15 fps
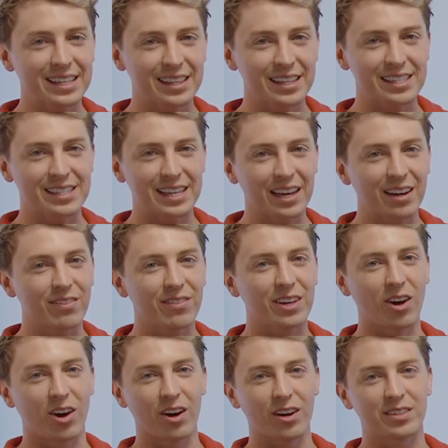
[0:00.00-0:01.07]
the state of the
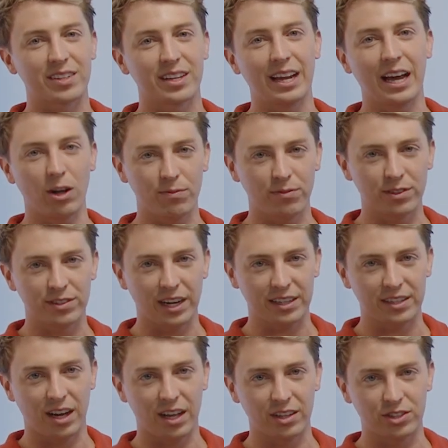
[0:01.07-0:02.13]
art in helpful
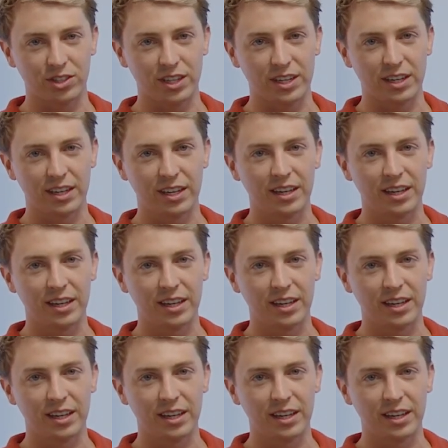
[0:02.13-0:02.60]
technology,